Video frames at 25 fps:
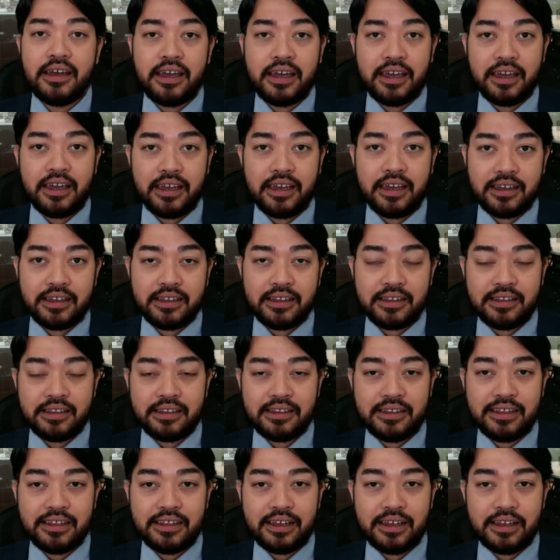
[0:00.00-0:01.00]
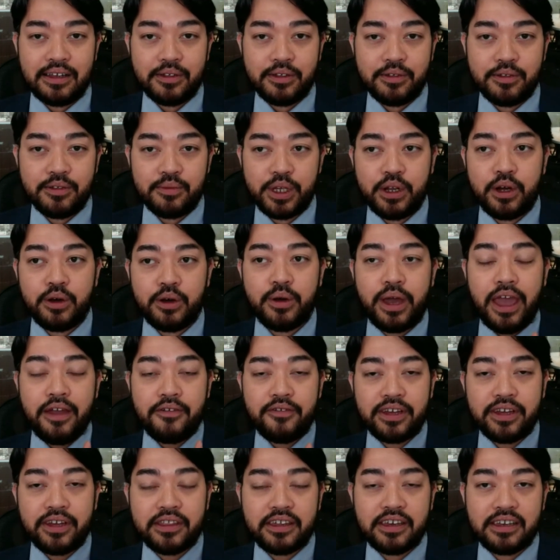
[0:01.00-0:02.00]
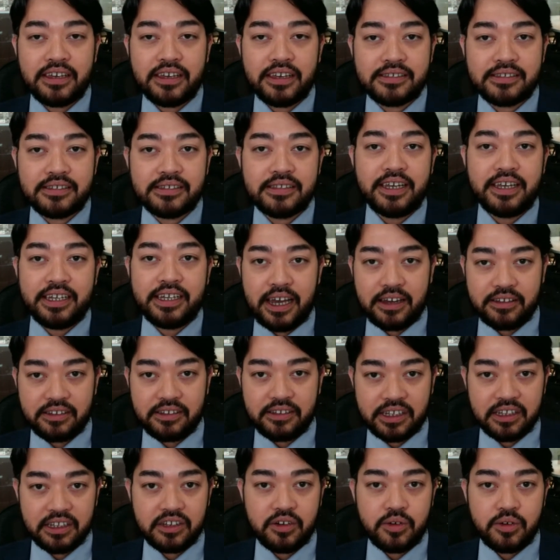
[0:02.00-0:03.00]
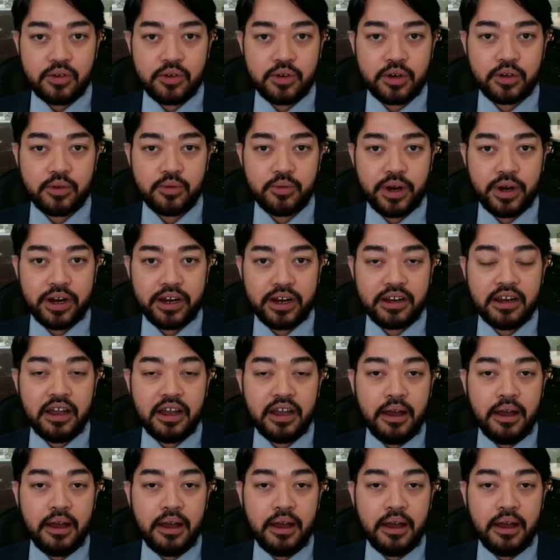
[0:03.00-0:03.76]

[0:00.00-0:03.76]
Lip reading: and everything is laid out in court where